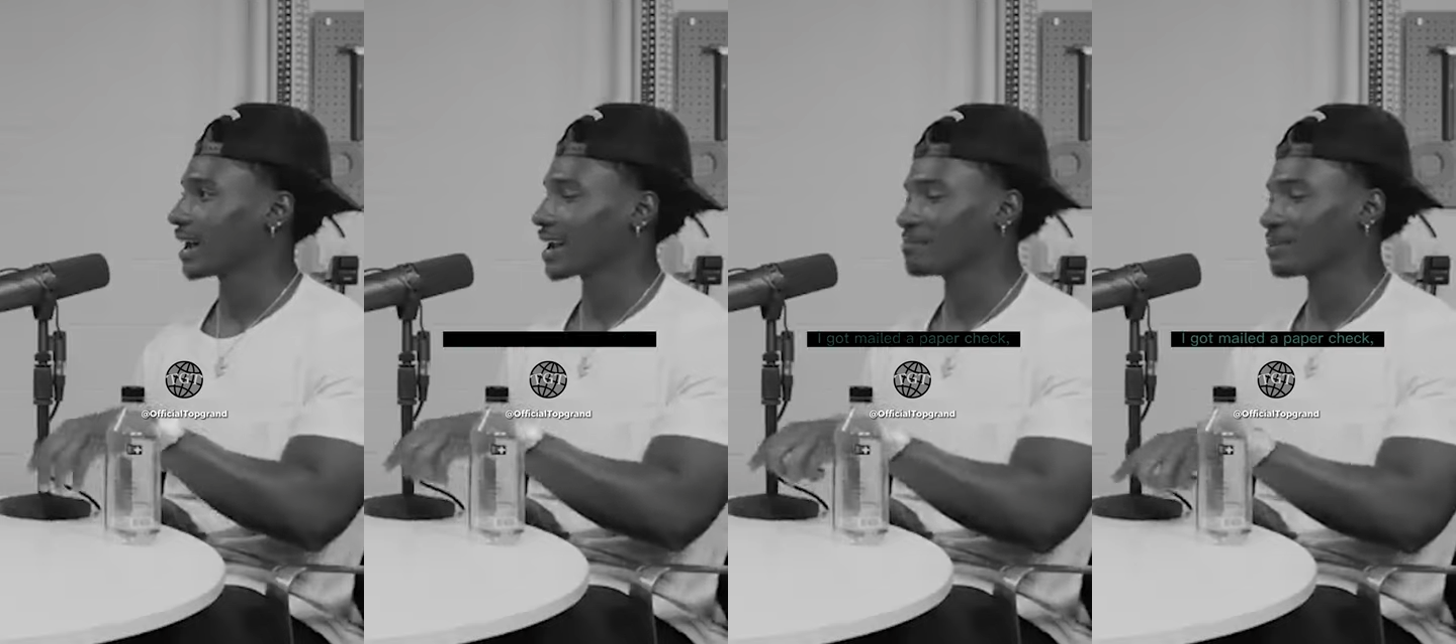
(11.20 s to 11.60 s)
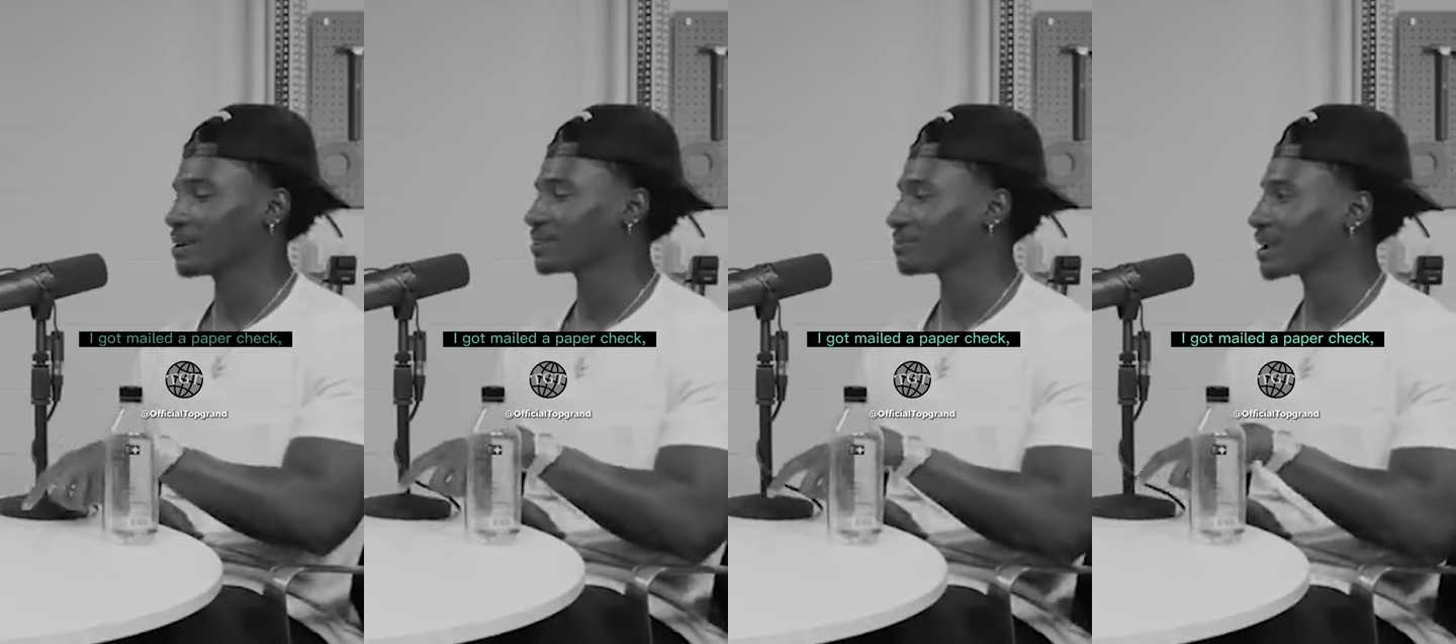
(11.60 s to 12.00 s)
I got
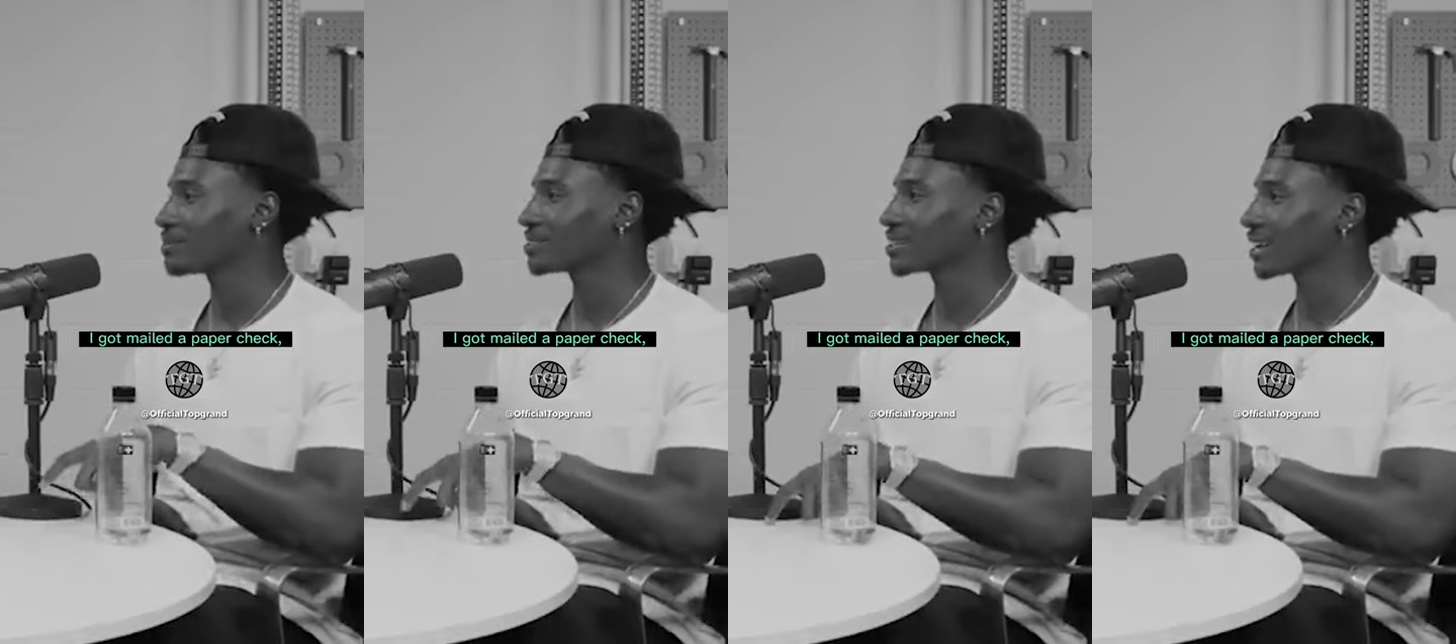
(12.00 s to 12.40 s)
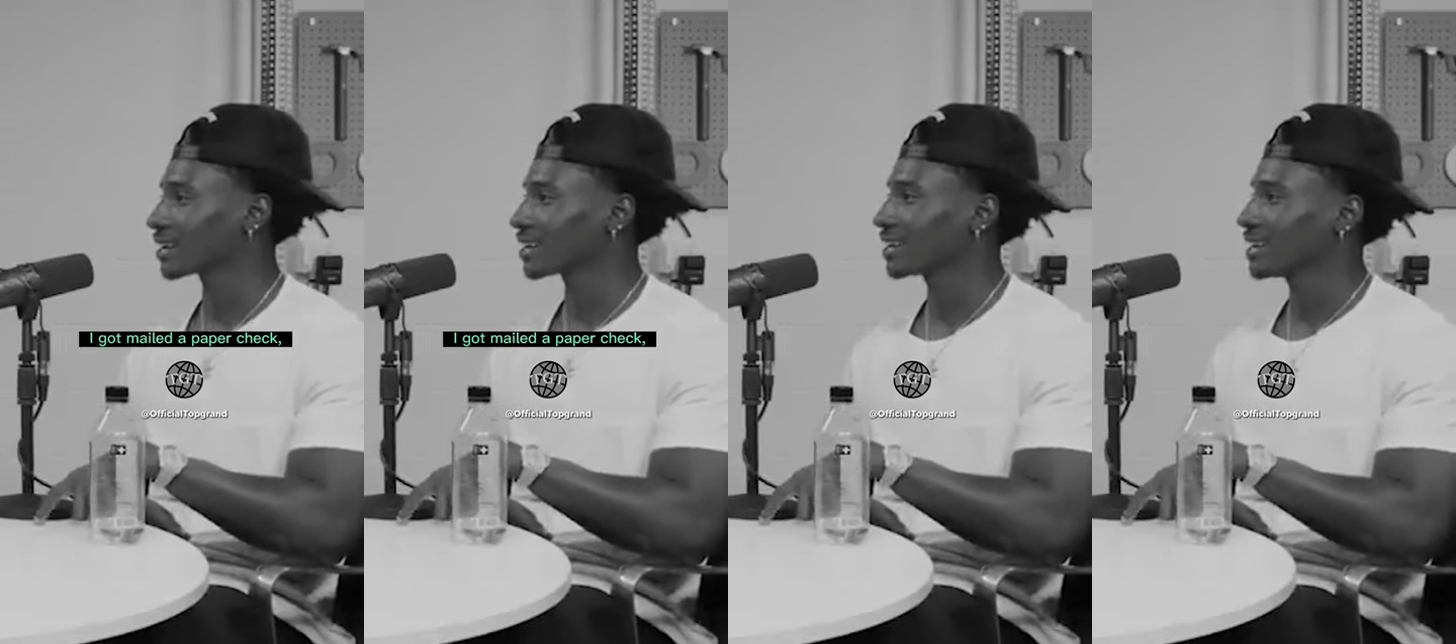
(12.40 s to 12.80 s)
mailed a paper check
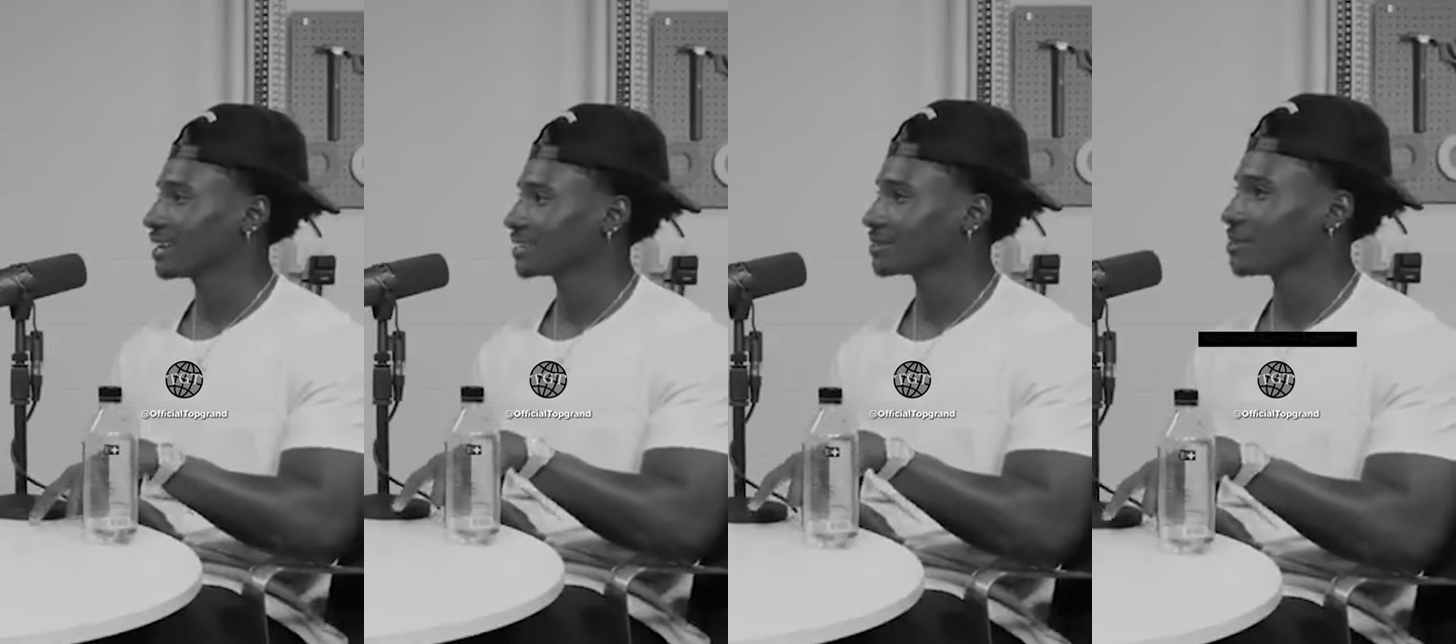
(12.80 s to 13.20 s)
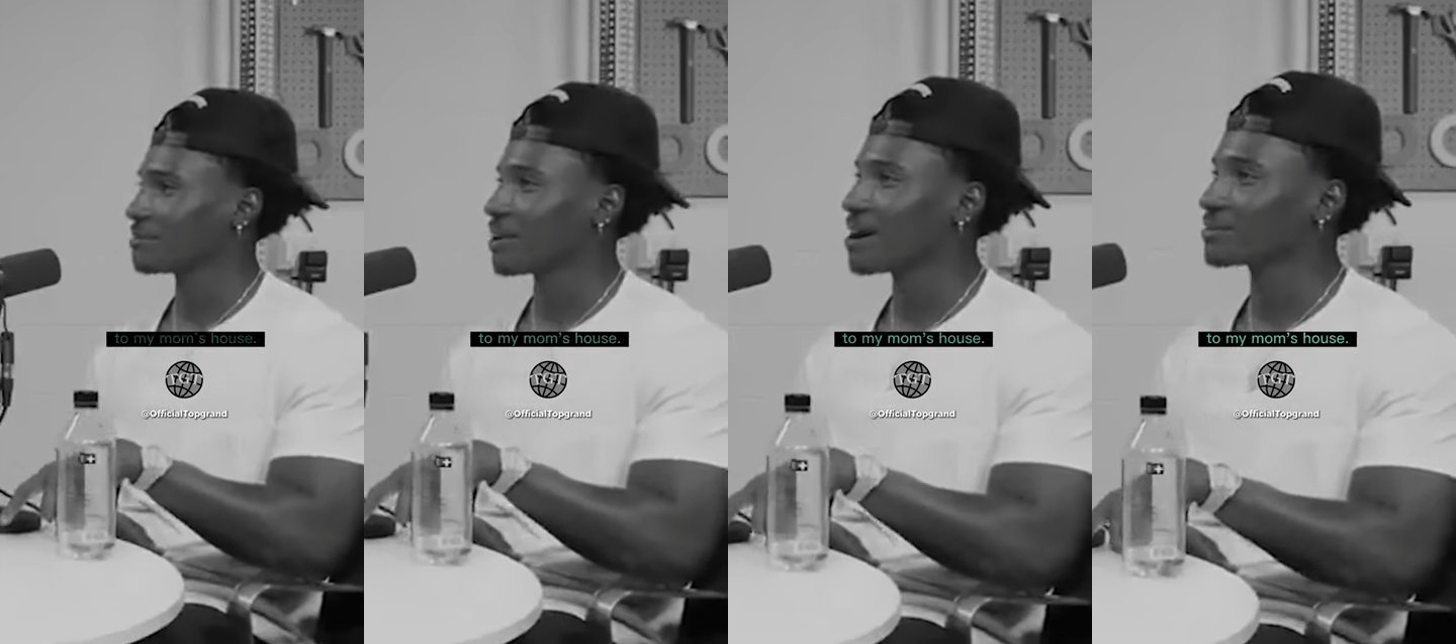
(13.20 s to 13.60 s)
to my
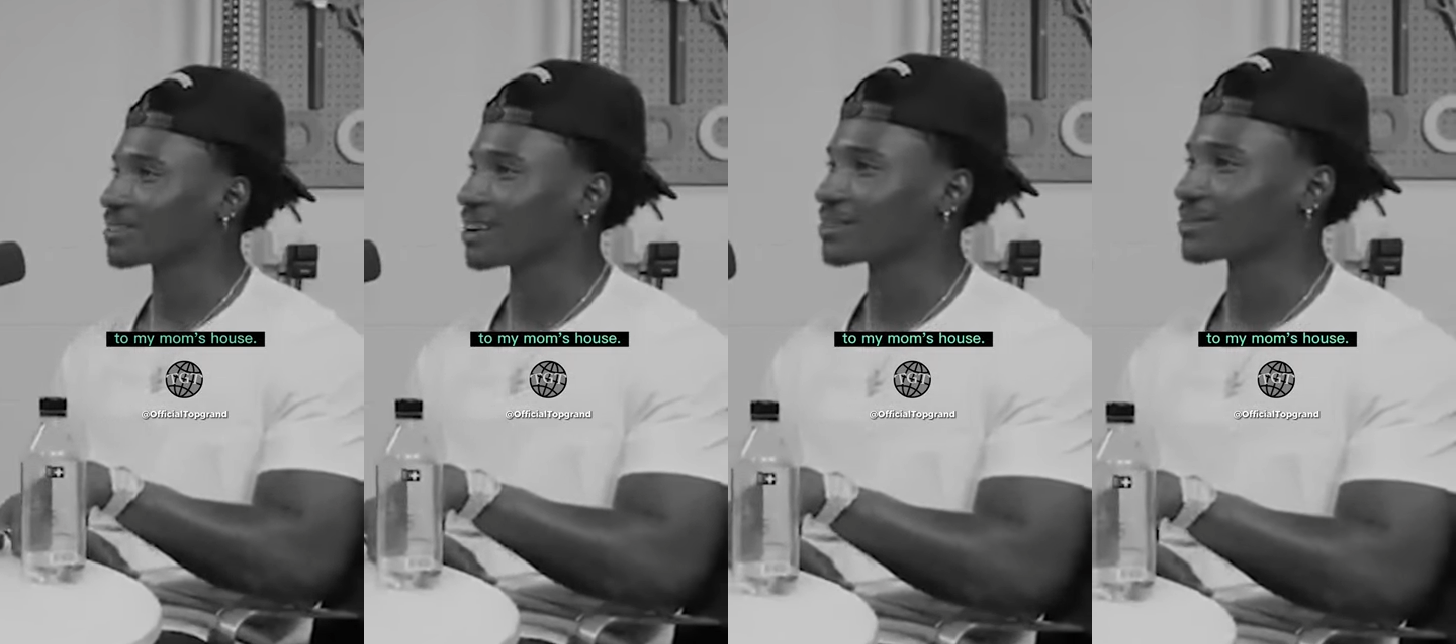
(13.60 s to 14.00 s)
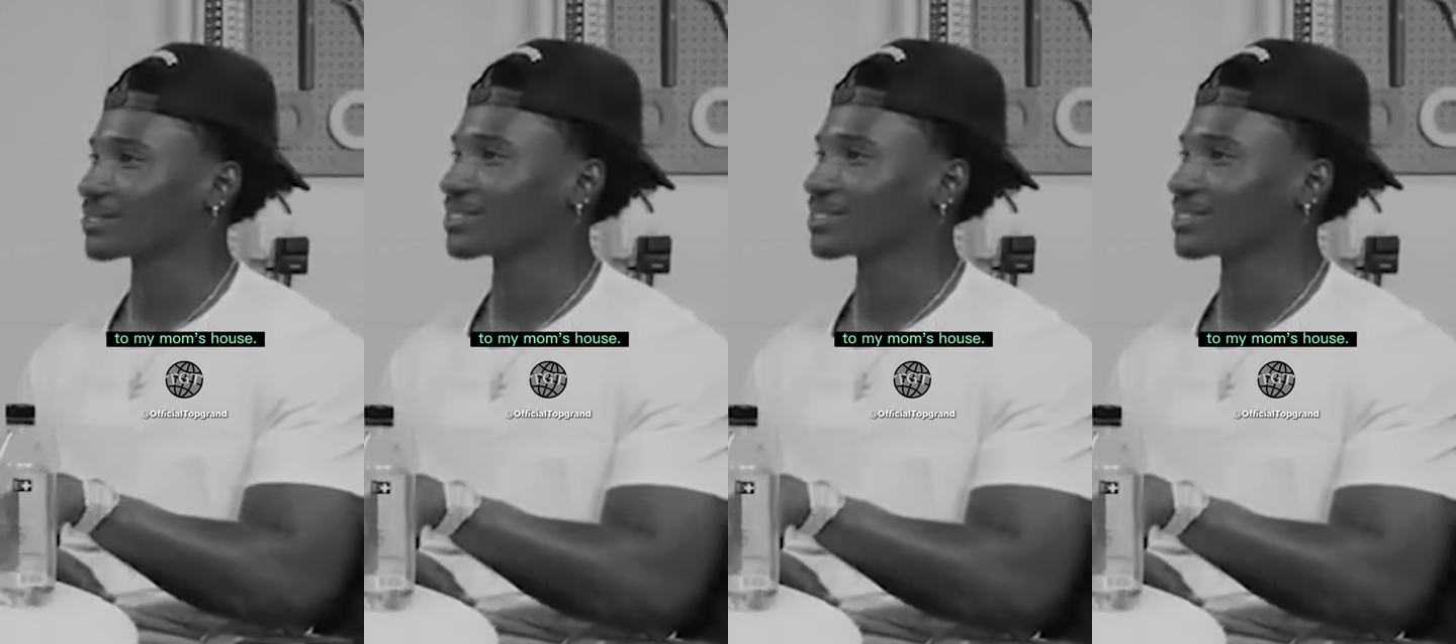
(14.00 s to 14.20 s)
mom's house.